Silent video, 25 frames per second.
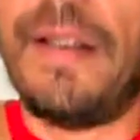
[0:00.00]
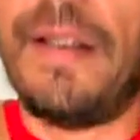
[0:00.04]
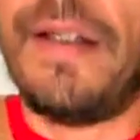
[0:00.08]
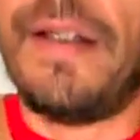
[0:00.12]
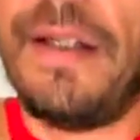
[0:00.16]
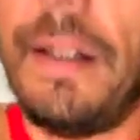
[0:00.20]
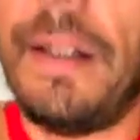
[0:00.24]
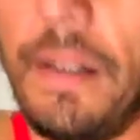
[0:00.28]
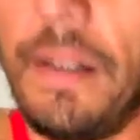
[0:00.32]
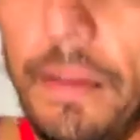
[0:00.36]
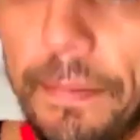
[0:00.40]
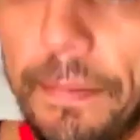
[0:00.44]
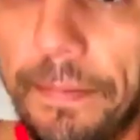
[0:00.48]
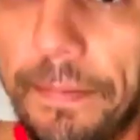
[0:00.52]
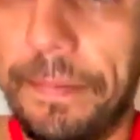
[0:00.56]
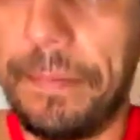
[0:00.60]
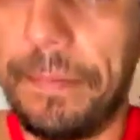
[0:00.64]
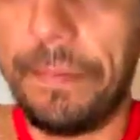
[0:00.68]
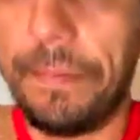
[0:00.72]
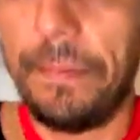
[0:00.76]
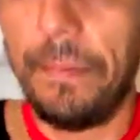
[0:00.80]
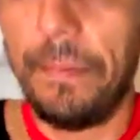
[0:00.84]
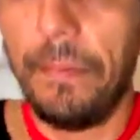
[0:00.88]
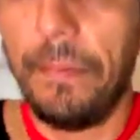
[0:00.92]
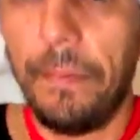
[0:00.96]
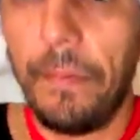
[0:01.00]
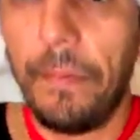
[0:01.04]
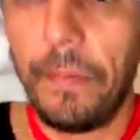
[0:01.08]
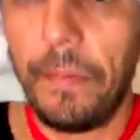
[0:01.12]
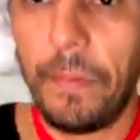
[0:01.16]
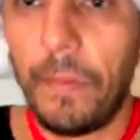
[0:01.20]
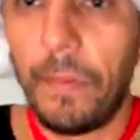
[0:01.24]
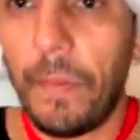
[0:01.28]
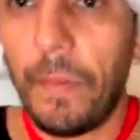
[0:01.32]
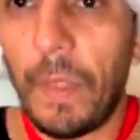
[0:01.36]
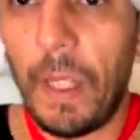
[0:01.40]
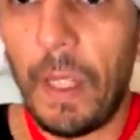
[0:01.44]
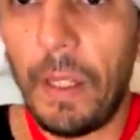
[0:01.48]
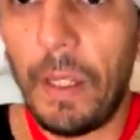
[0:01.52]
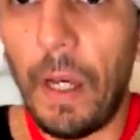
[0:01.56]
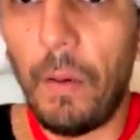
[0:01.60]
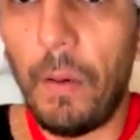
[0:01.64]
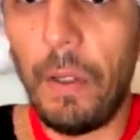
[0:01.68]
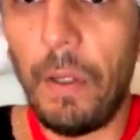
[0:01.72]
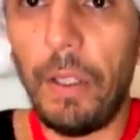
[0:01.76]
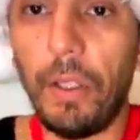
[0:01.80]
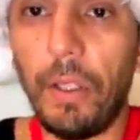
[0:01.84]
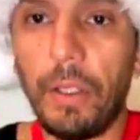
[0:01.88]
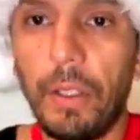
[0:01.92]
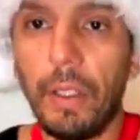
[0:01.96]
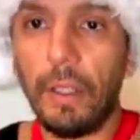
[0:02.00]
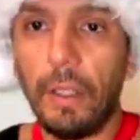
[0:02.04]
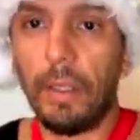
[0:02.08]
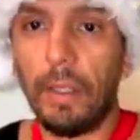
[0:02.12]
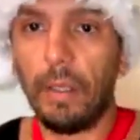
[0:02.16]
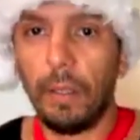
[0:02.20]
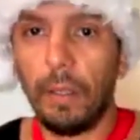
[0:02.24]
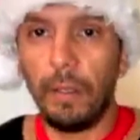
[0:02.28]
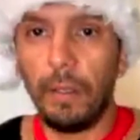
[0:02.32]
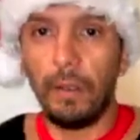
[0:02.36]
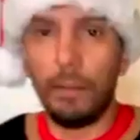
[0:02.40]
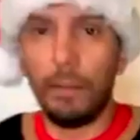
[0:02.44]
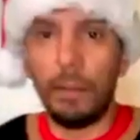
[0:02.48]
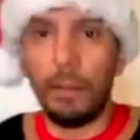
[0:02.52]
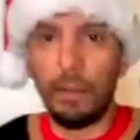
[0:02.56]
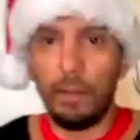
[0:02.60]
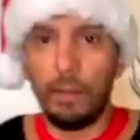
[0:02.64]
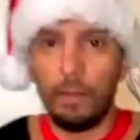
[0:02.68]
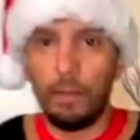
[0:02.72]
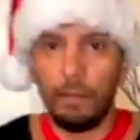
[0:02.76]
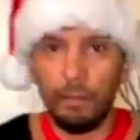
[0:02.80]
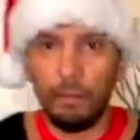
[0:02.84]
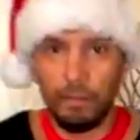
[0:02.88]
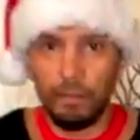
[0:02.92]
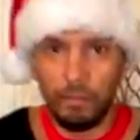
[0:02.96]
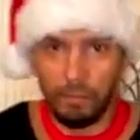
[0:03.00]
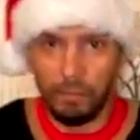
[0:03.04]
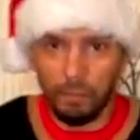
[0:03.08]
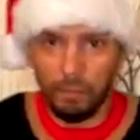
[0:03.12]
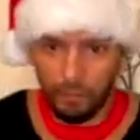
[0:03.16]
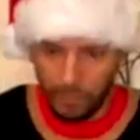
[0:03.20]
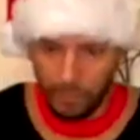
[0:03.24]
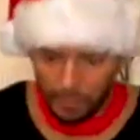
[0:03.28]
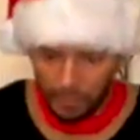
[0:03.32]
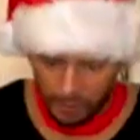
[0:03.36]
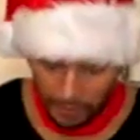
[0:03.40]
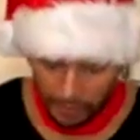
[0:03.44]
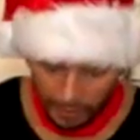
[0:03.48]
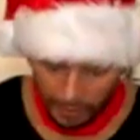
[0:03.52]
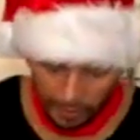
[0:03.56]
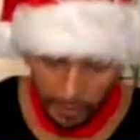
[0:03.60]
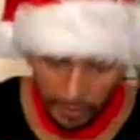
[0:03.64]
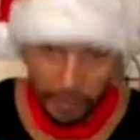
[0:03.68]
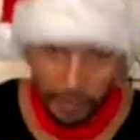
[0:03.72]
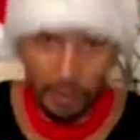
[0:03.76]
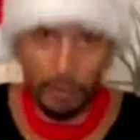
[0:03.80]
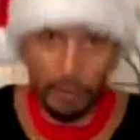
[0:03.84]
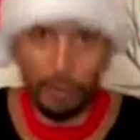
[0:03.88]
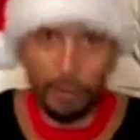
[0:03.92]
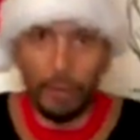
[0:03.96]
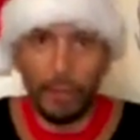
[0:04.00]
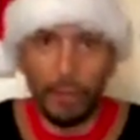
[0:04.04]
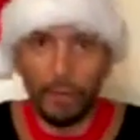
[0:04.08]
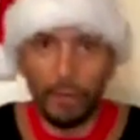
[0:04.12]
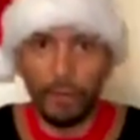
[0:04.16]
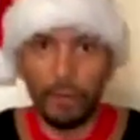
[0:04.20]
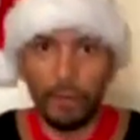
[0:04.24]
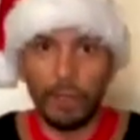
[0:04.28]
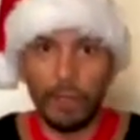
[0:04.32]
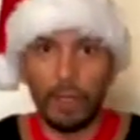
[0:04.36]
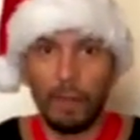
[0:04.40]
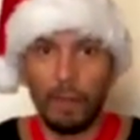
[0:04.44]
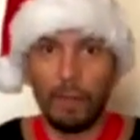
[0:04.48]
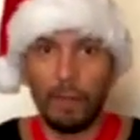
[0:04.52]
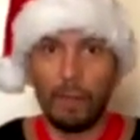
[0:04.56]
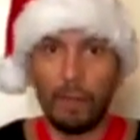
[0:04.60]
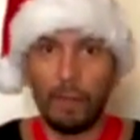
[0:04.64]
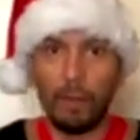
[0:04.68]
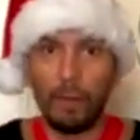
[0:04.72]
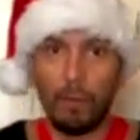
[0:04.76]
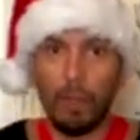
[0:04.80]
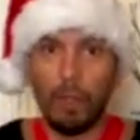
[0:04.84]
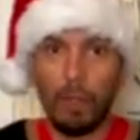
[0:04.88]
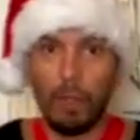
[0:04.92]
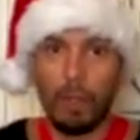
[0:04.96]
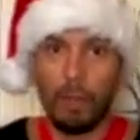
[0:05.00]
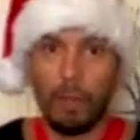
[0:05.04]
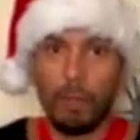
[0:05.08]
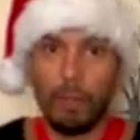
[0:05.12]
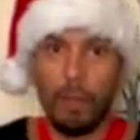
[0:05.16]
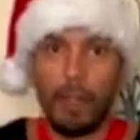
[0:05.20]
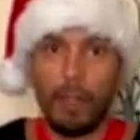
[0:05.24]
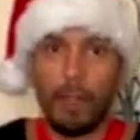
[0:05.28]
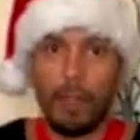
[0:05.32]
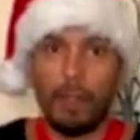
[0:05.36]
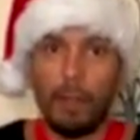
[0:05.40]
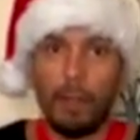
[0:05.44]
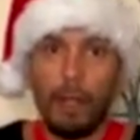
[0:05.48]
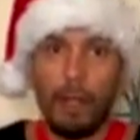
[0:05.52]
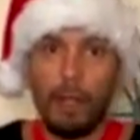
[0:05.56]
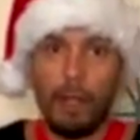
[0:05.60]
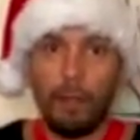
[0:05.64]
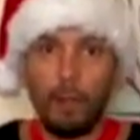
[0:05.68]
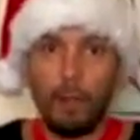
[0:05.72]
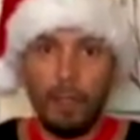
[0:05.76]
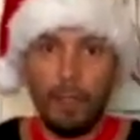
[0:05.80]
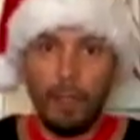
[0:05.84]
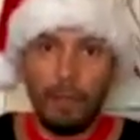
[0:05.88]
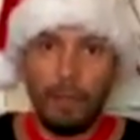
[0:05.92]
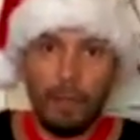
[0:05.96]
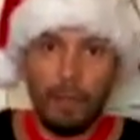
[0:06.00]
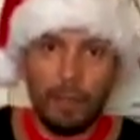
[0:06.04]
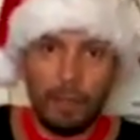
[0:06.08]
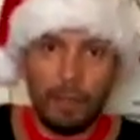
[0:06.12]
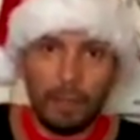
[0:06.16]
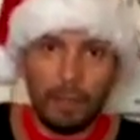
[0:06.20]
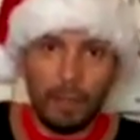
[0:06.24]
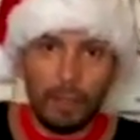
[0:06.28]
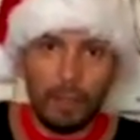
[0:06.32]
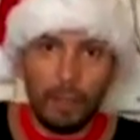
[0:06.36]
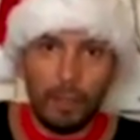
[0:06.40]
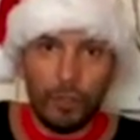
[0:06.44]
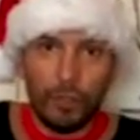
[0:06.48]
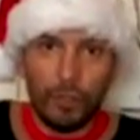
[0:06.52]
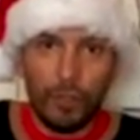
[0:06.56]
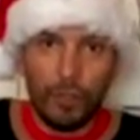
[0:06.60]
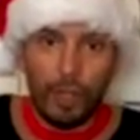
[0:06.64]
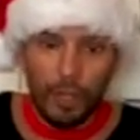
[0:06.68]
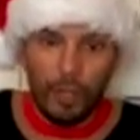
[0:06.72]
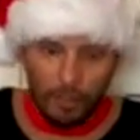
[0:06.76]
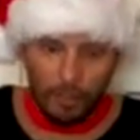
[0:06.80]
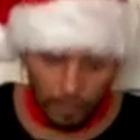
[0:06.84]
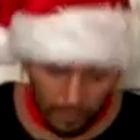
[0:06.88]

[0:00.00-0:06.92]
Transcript: That way you could see the beautiful California weather. But I believe this is a good shot